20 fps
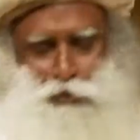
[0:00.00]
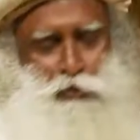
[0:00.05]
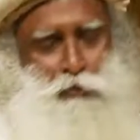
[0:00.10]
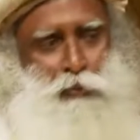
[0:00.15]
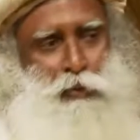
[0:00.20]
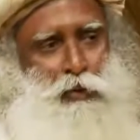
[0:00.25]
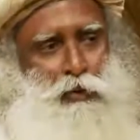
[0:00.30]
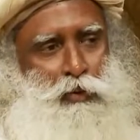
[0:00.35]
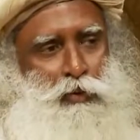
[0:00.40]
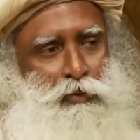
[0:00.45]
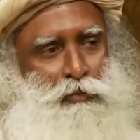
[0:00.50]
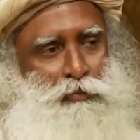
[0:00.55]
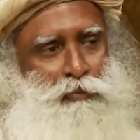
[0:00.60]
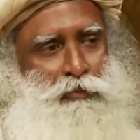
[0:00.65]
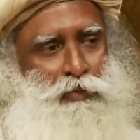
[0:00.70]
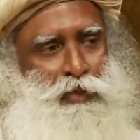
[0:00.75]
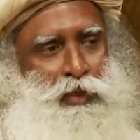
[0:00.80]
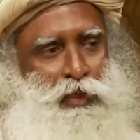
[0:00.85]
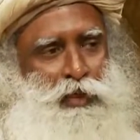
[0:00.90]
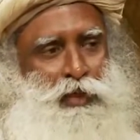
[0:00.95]

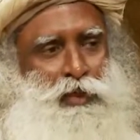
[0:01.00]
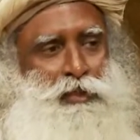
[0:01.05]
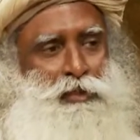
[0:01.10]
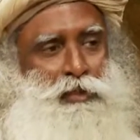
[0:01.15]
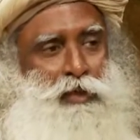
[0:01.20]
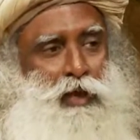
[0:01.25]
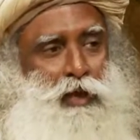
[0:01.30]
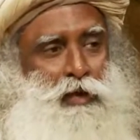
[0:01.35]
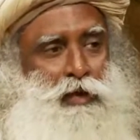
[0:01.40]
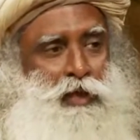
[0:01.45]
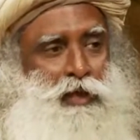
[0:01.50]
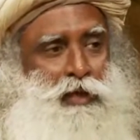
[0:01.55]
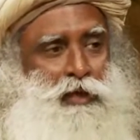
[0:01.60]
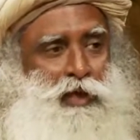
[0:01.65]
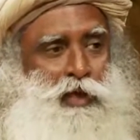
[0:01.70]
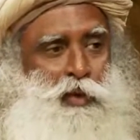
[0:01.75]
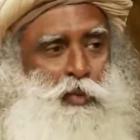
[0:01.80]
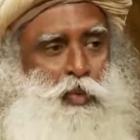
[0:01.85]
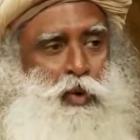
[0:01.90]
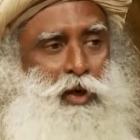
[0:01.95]
tomorrow, he is not
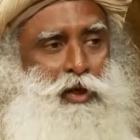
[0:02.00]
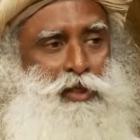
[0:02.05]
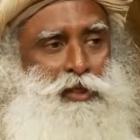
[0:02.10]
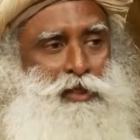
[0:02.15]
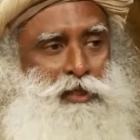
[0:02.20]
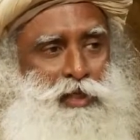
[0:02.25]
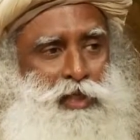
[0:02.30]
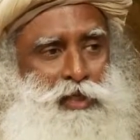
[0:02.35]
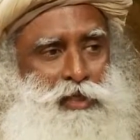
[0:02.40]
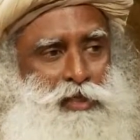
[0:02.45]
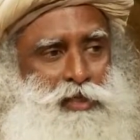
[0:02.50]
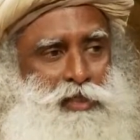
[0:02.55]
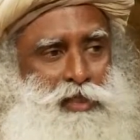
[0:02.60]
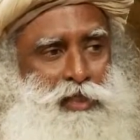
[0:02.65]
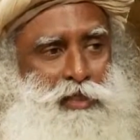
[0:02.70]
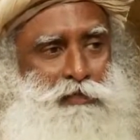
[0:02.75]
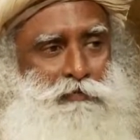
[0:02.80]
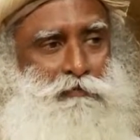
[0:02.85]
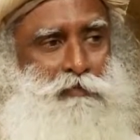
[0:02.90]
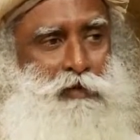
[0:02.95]
eating what is
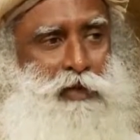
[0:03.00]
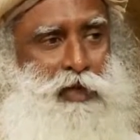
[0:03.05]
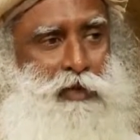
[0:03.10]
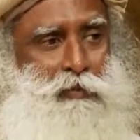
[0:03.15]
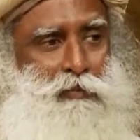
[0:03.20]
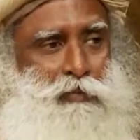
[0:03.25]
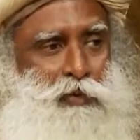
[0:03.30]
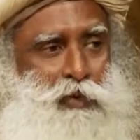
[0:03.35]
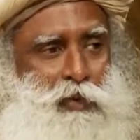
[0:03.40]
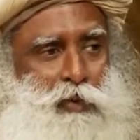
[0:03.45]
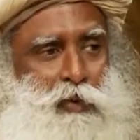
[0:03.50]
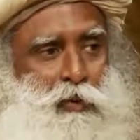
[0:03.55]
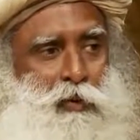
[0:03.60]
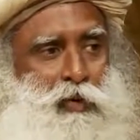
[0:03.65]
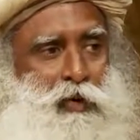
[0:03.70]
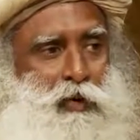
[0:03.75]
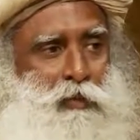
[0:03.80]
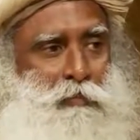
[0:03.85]
necessary for him to go and